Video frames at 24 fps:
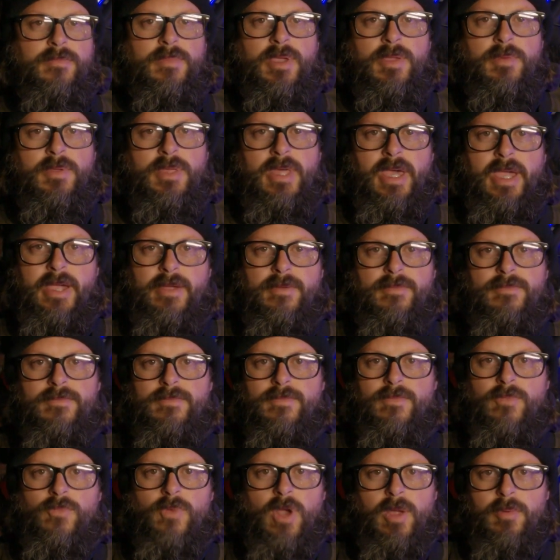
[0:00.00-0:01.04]
Maybe like
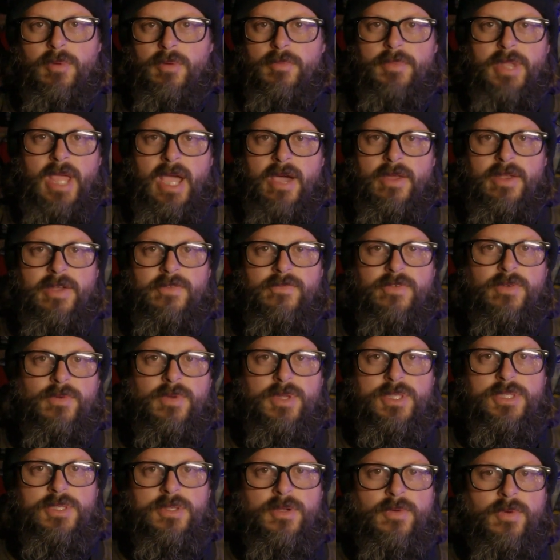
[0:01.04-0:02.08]
rub them down every
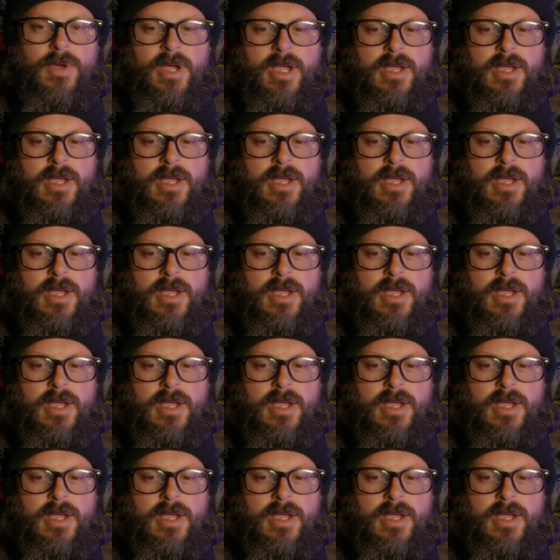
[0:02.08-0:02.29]
once in a